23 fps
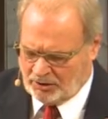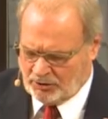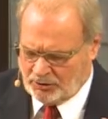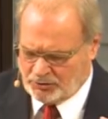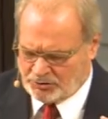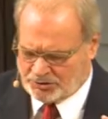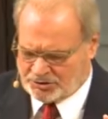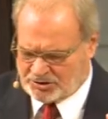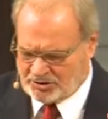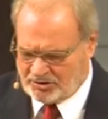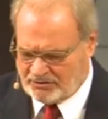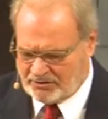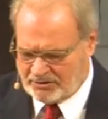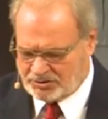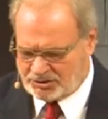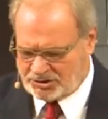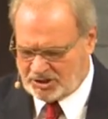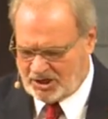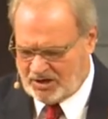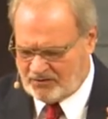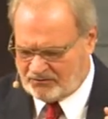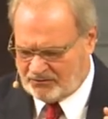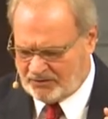And Paul
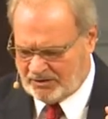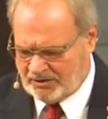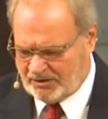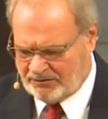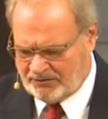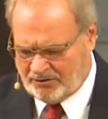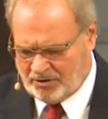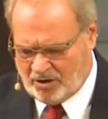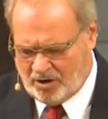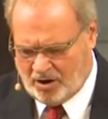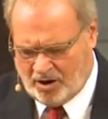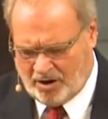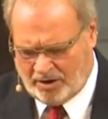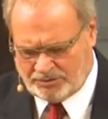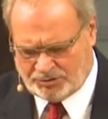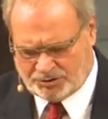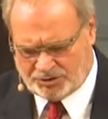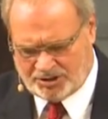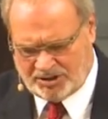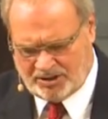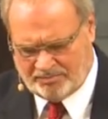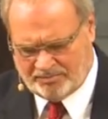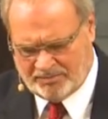alludes to their
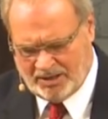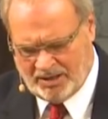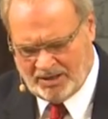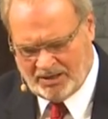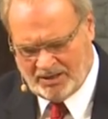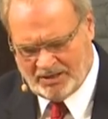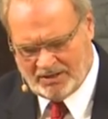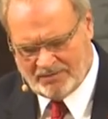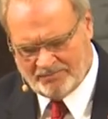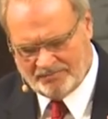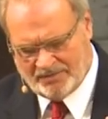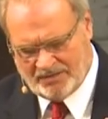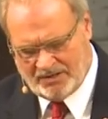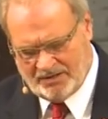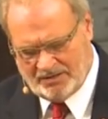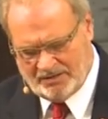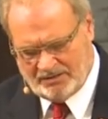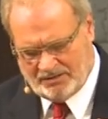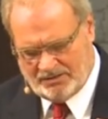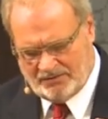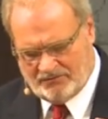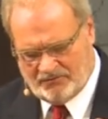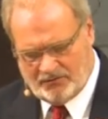suffering and their
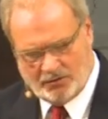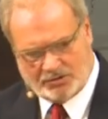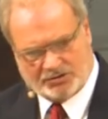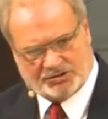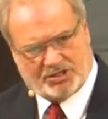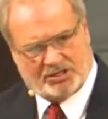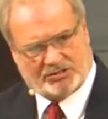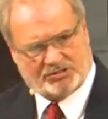hardship.